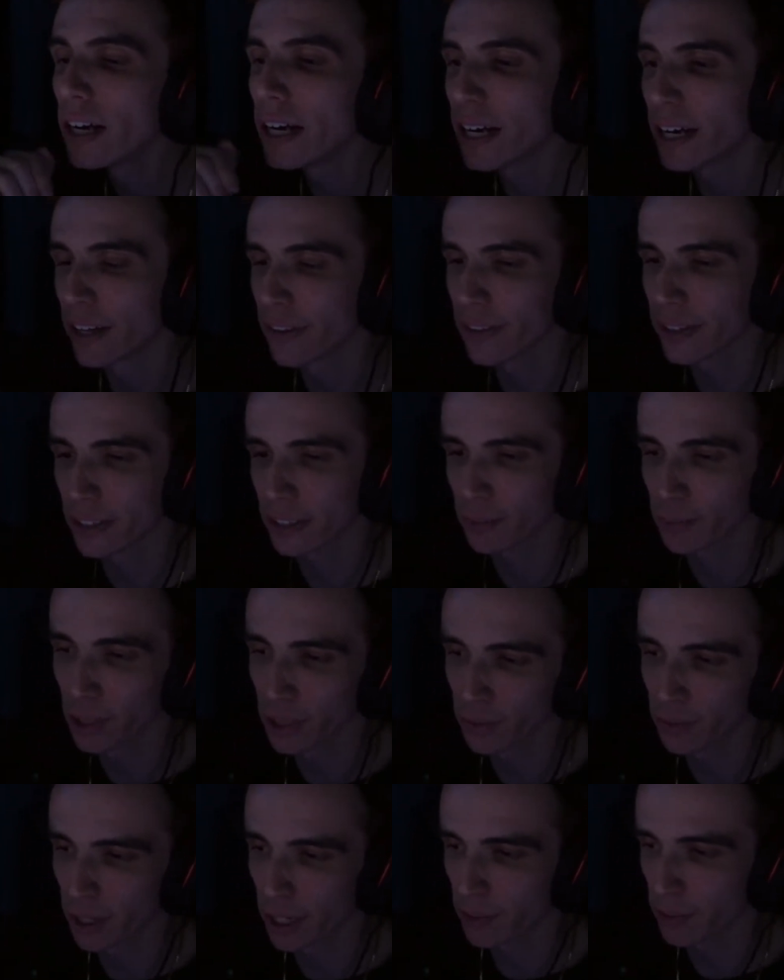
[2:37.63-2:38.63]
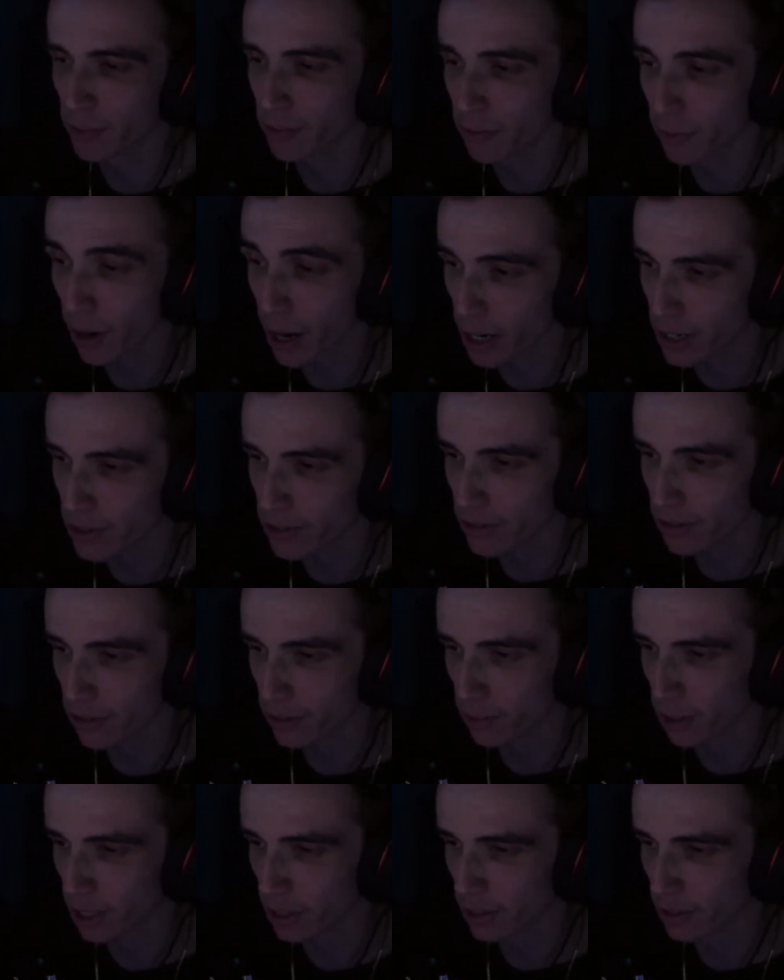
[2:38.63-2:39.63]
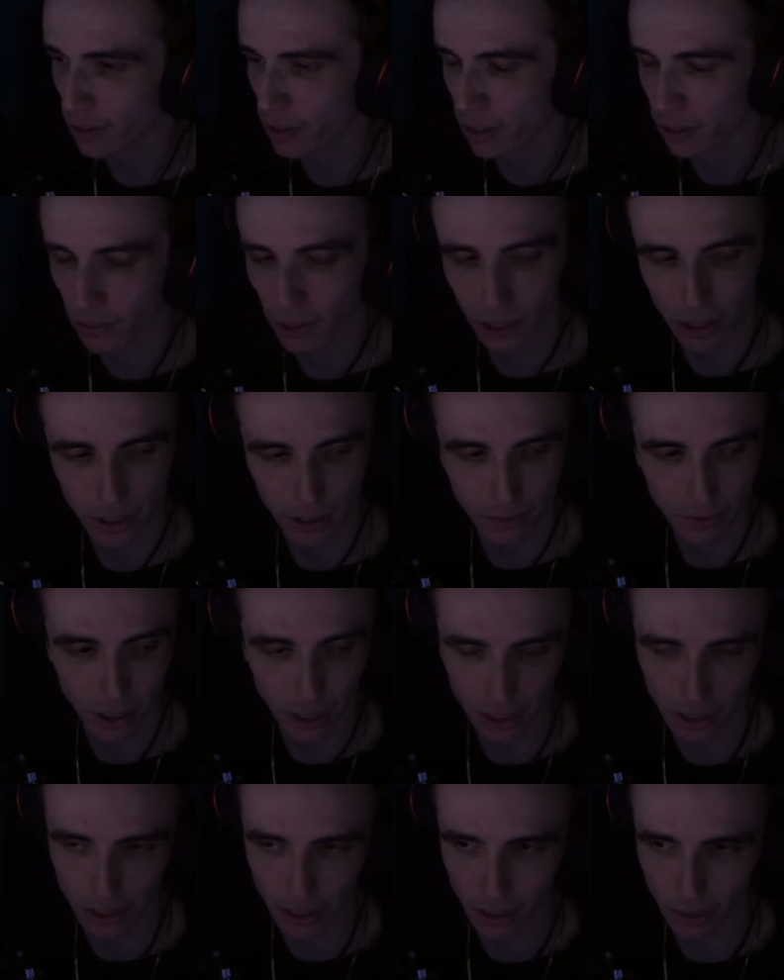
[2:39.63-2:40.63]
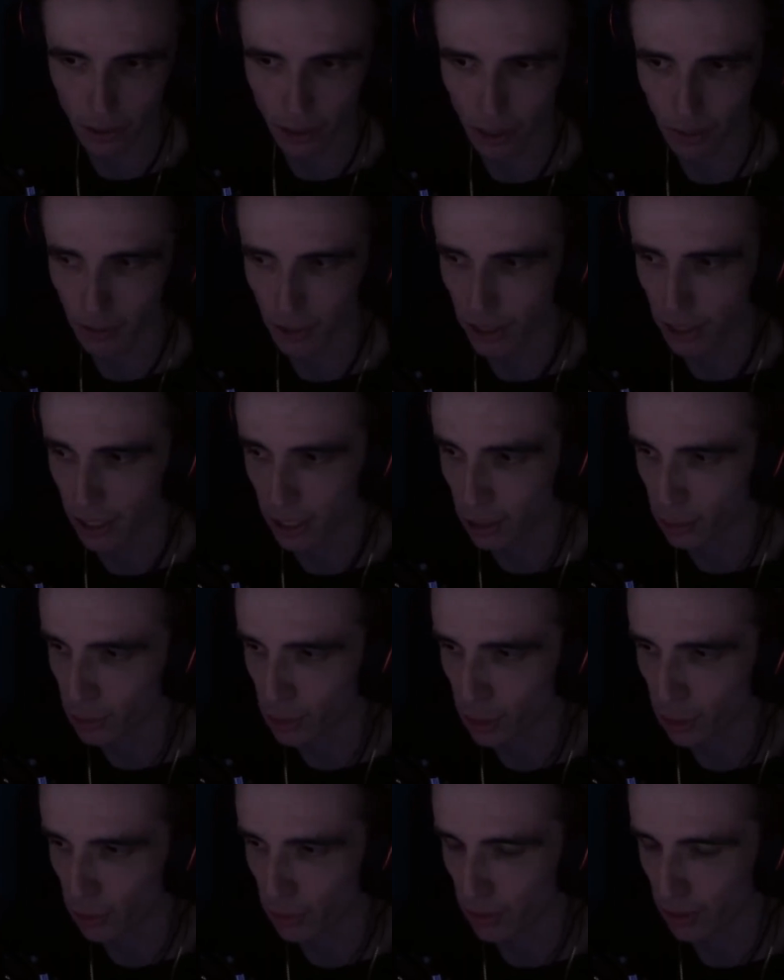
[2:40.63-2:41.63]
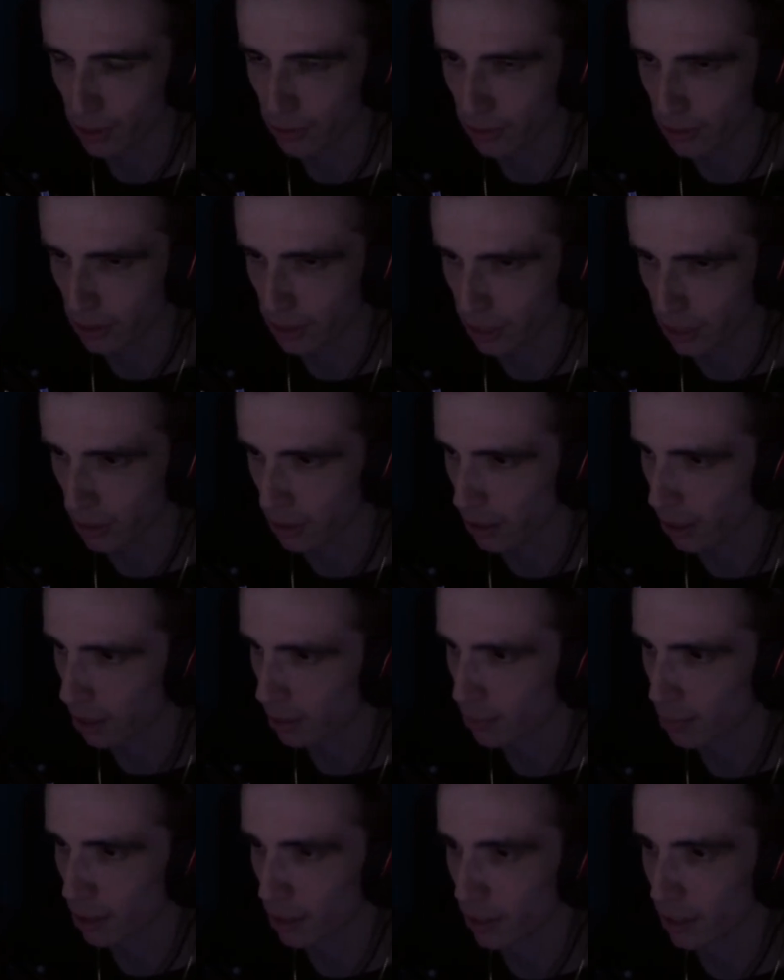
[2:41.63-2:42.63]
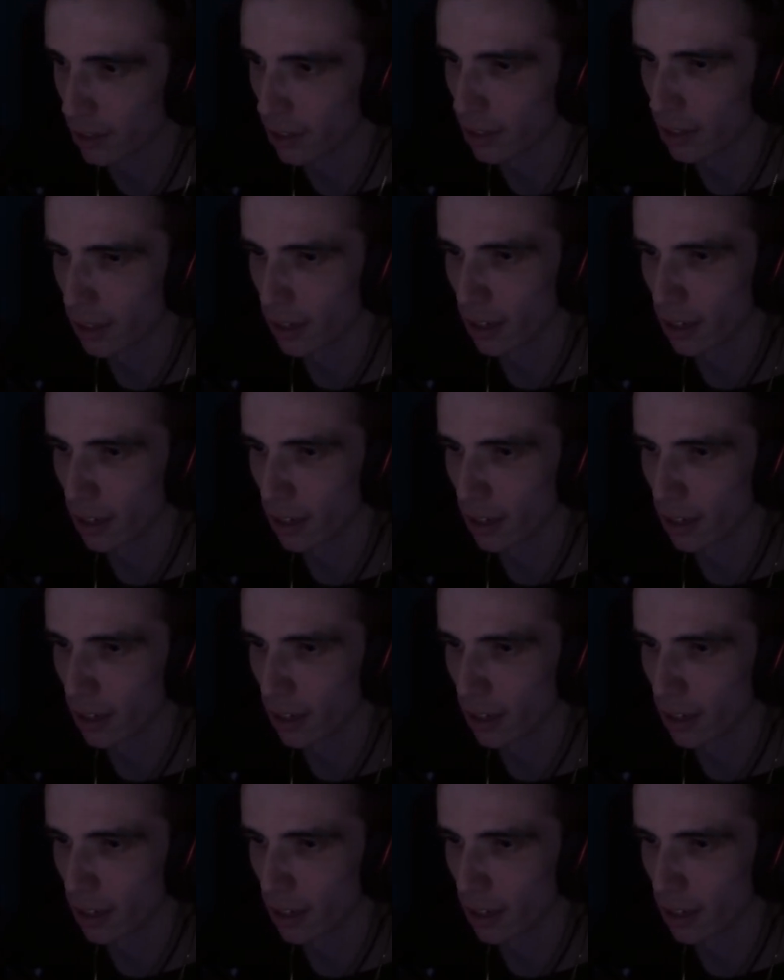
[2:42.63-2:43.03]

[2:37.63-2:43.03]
And I think the bone might have been fractured as well. He really fucked his elbow up. He had a huge hole in it. He was leaking a lot of blood.